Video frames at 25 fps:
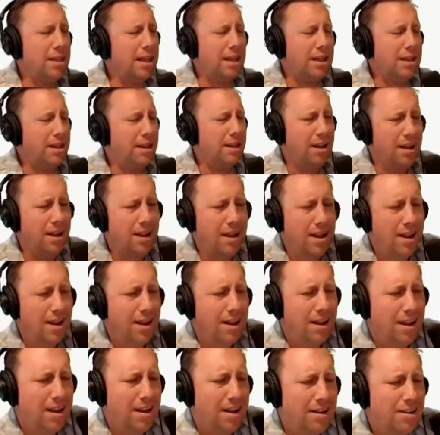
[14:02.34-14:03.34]

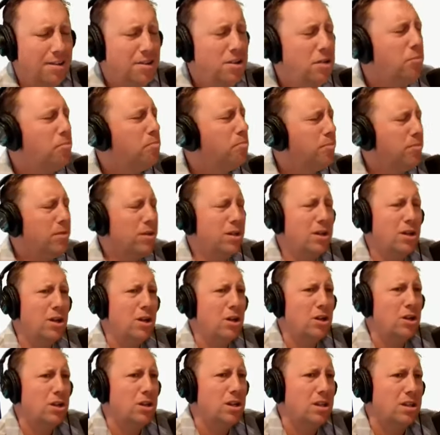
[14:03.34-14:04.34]

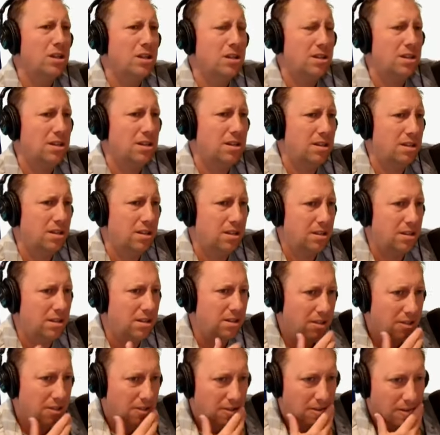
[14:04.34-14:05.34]

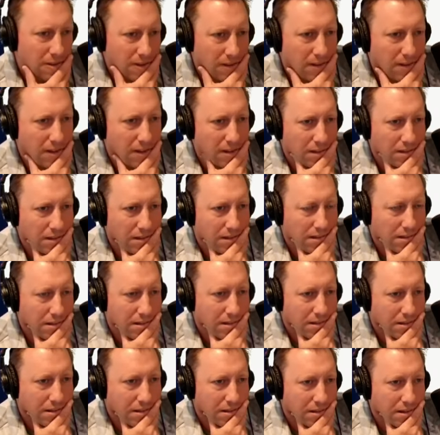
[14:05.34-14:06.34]

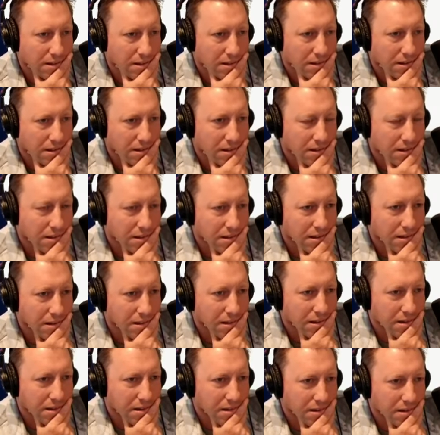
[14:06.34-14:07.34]

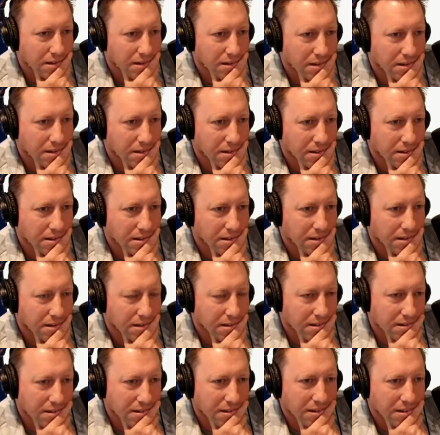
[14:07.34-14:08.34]

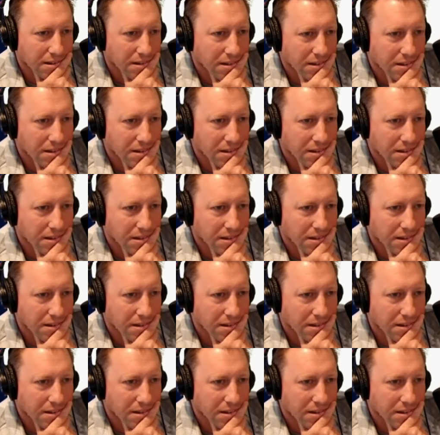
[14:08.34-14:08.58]
(silent)